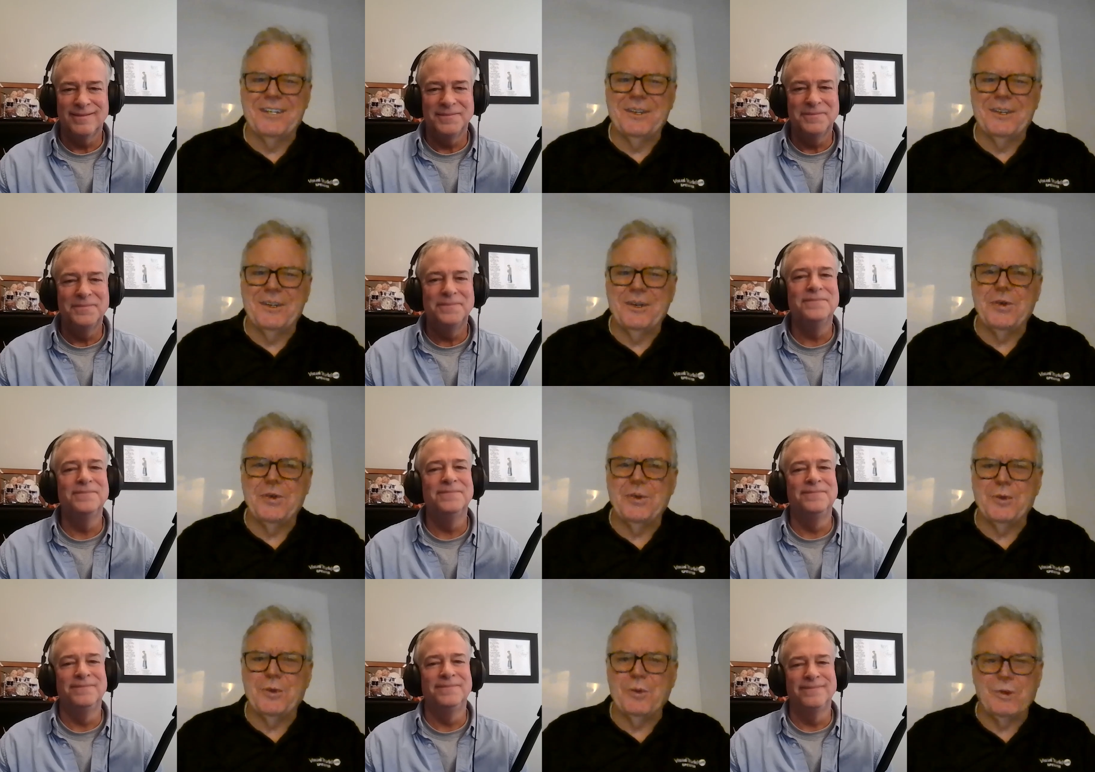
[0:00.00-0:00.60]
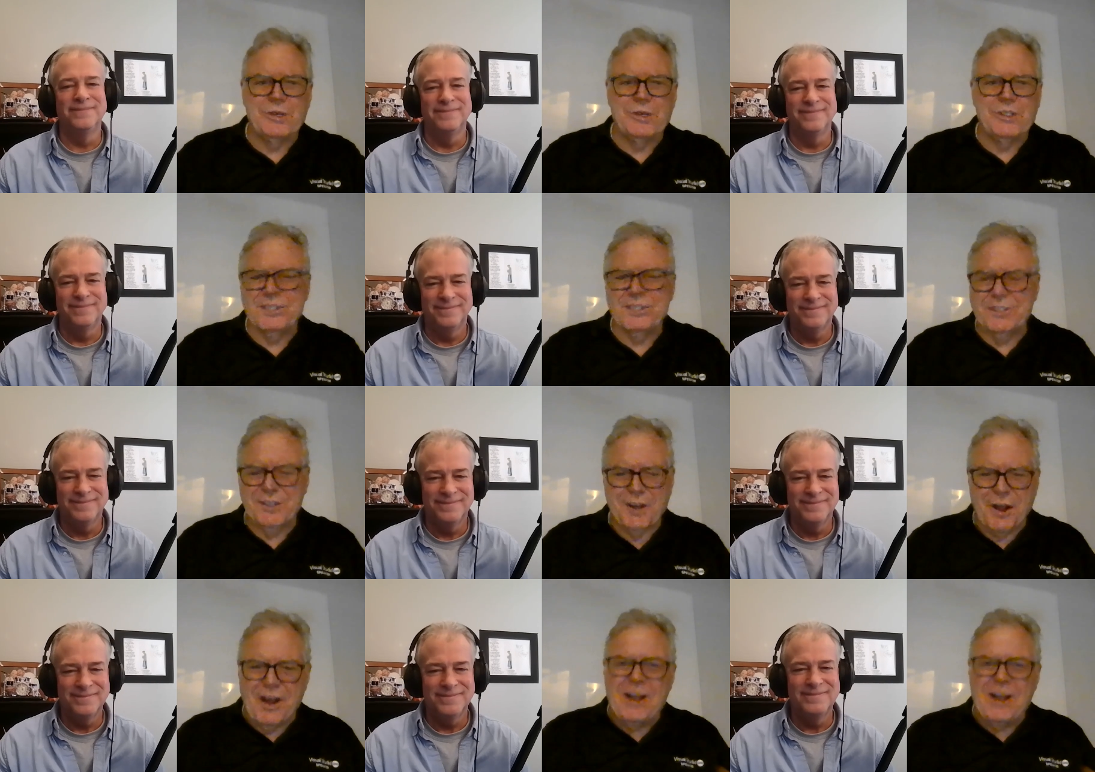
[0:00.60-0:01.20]
Speaker 1: who
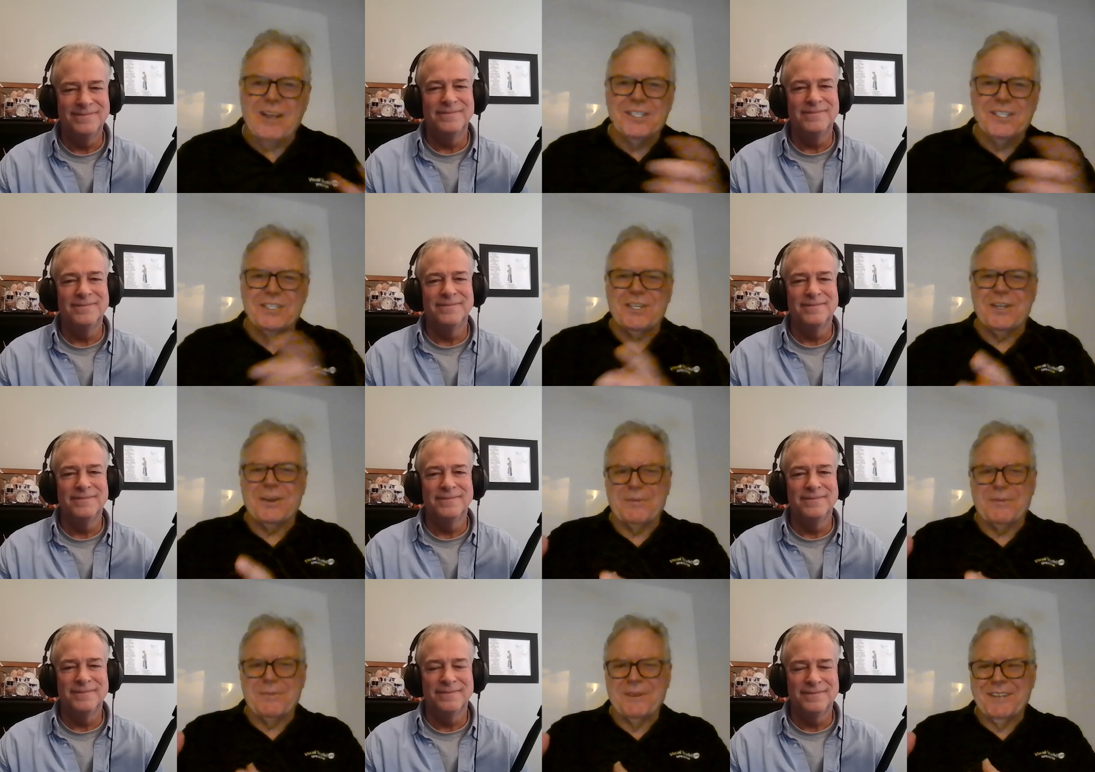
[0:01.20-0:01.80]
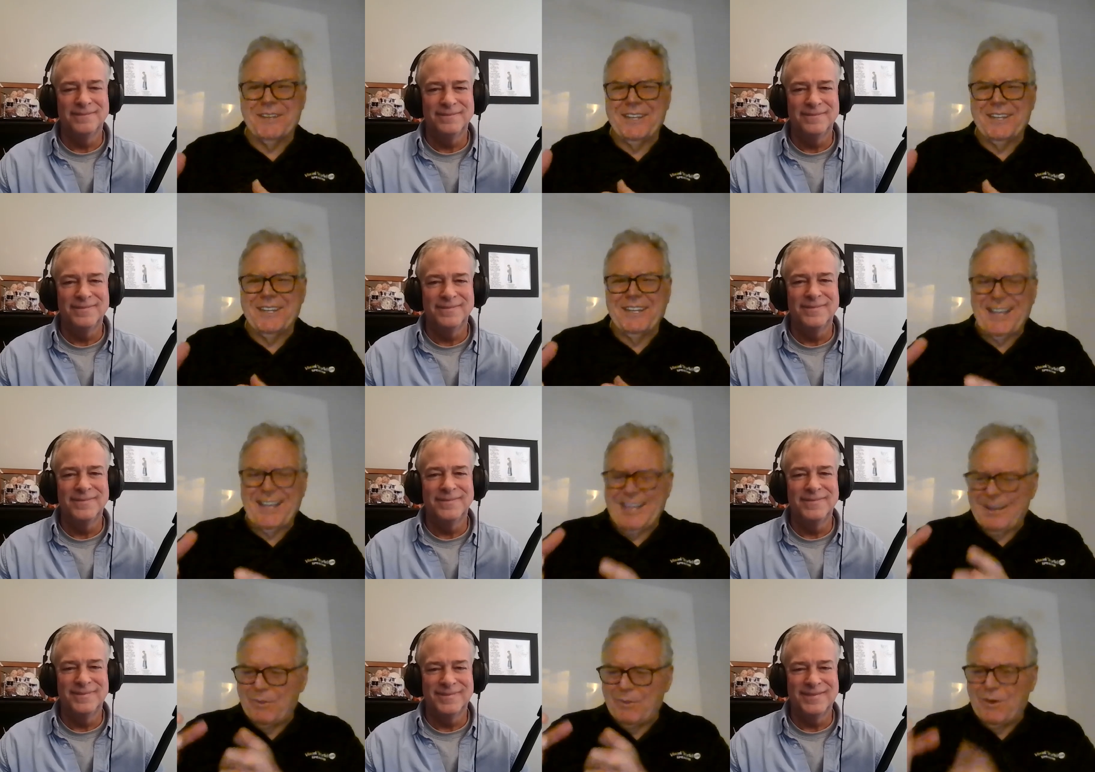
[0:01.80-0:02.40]
was awesome
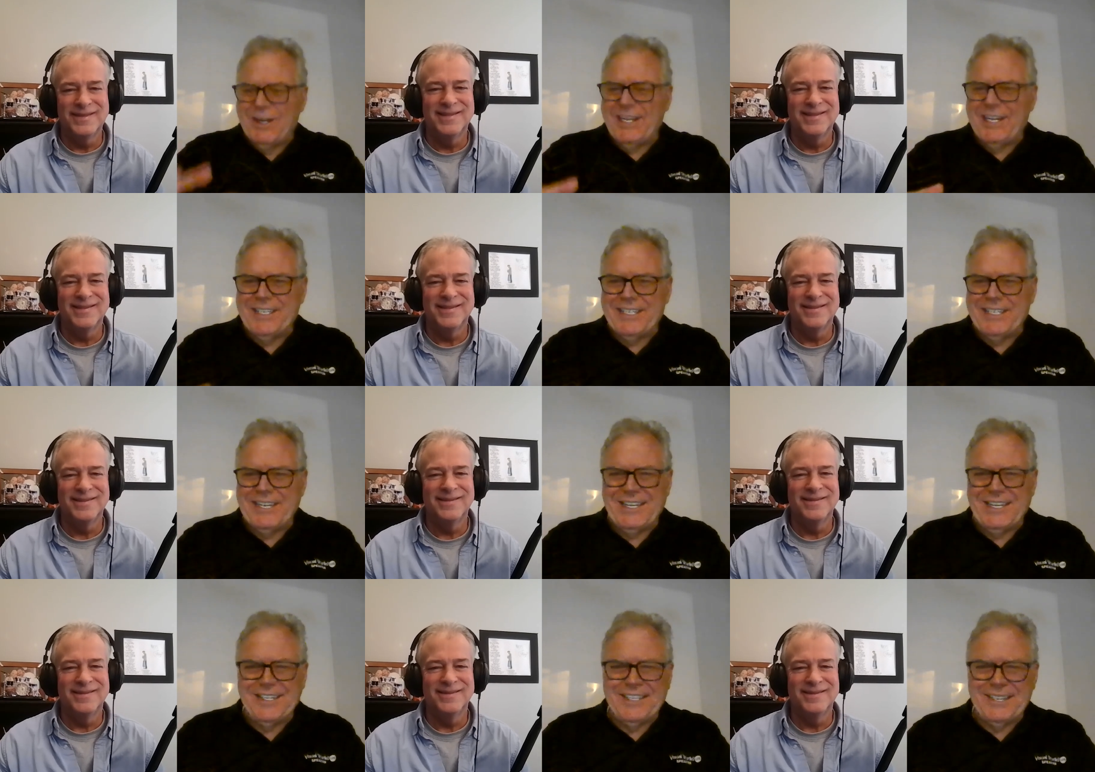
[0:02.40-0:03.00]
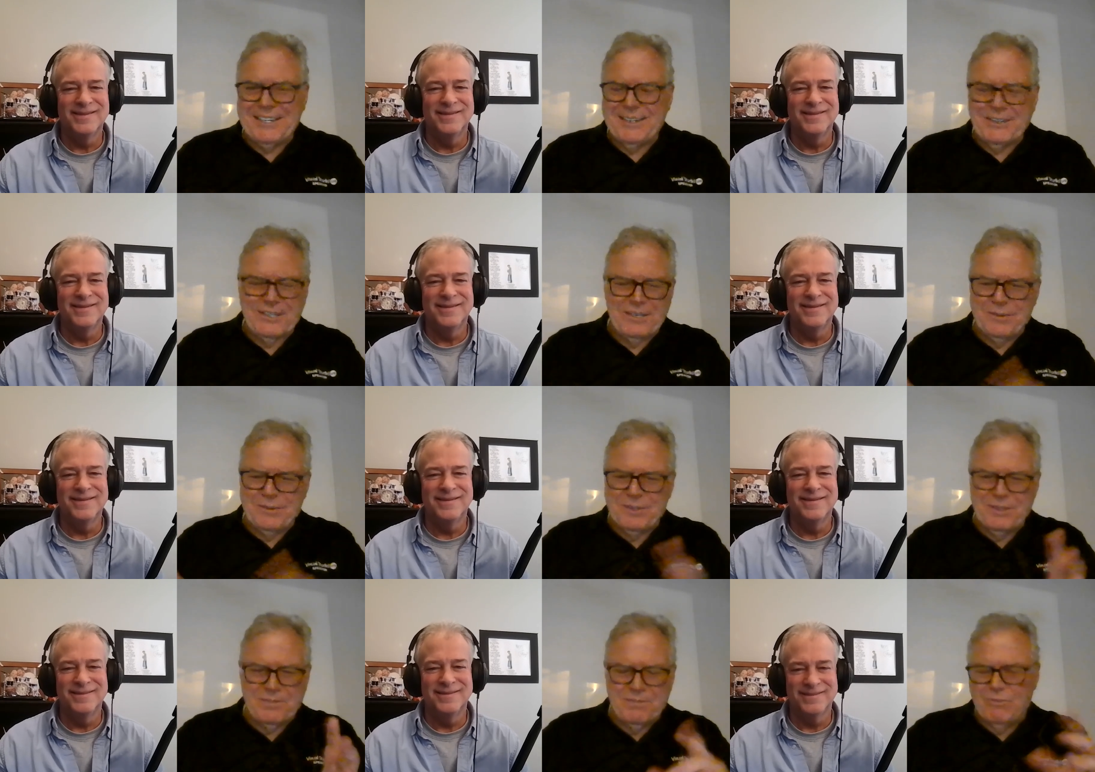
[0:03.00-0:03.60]
at what he did. You know, he
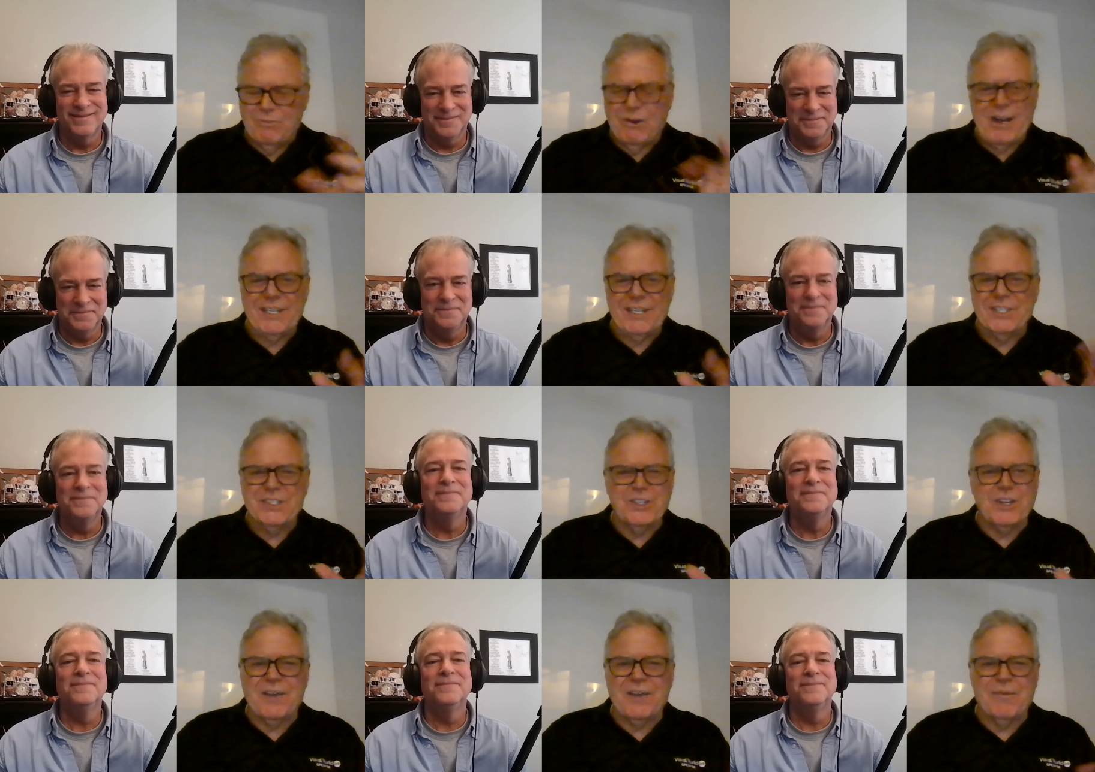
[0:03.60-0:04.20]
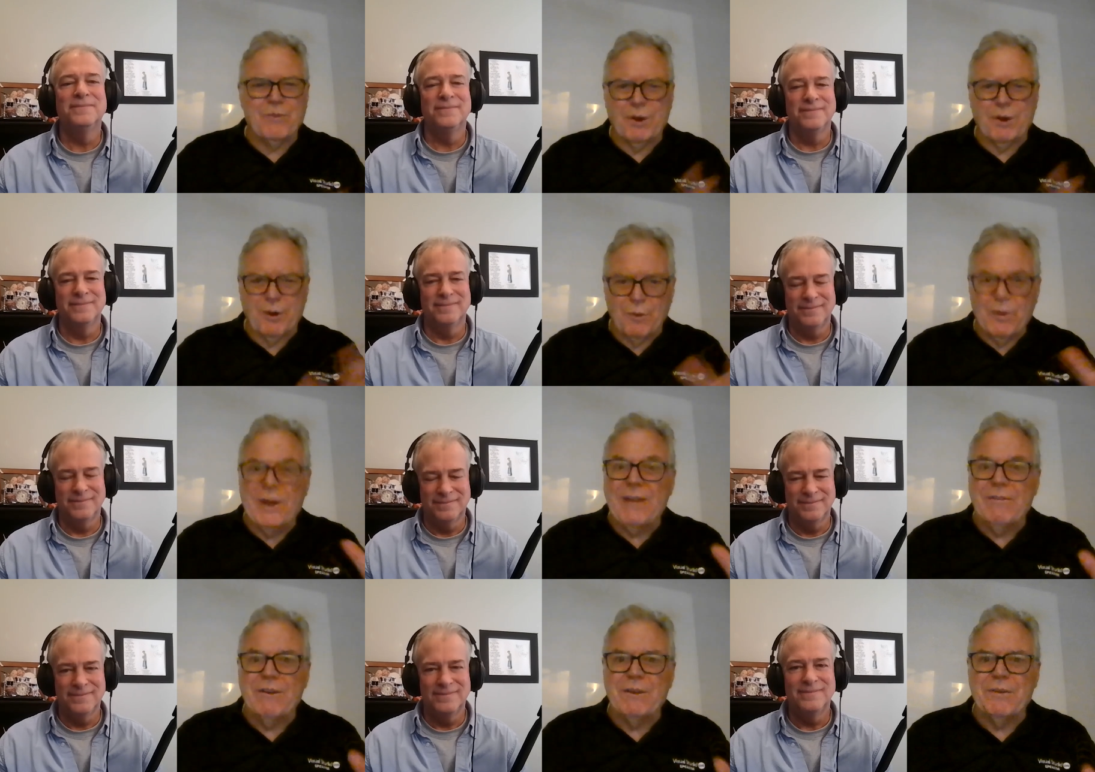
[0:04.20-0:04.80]
was writing software or
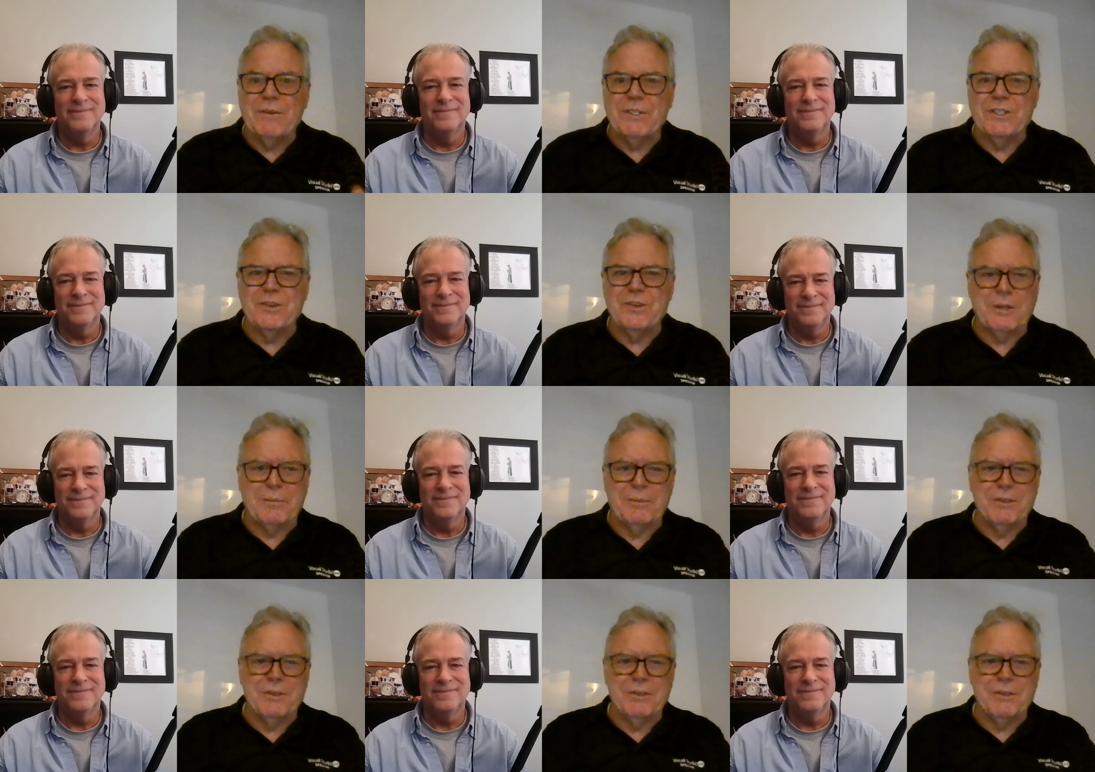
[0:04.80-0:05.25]
whatever he was doing,